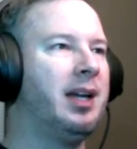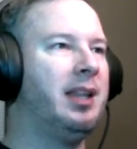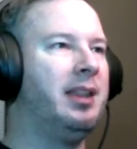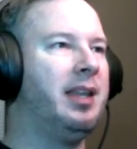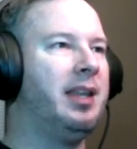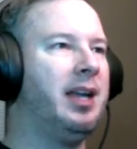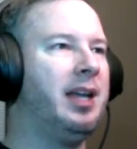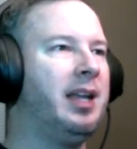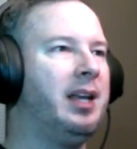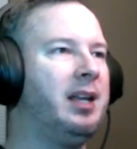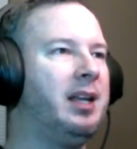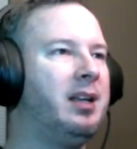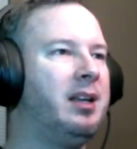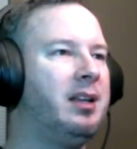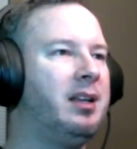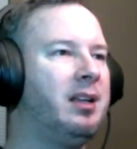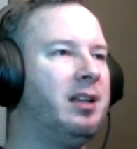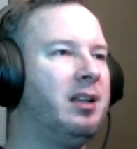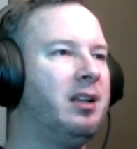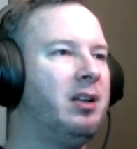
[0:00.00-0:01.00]
and then
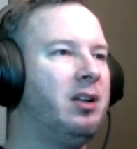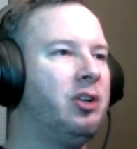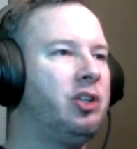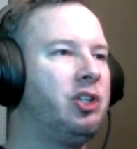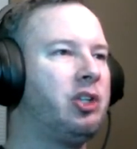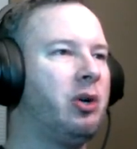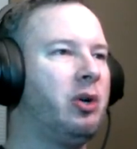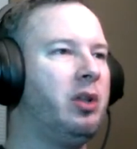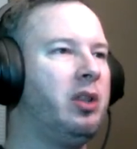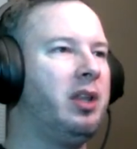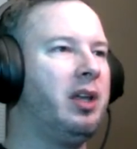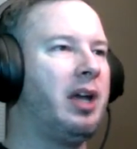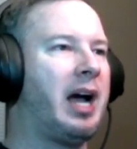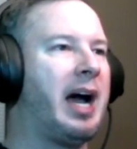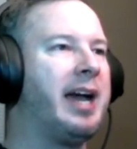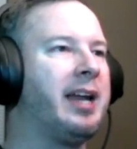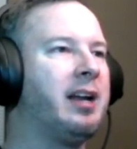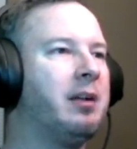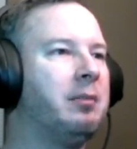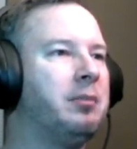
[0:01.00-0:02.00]
show you the
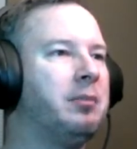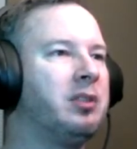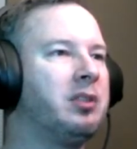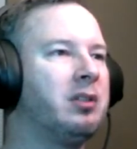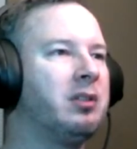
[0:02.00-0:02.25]
items.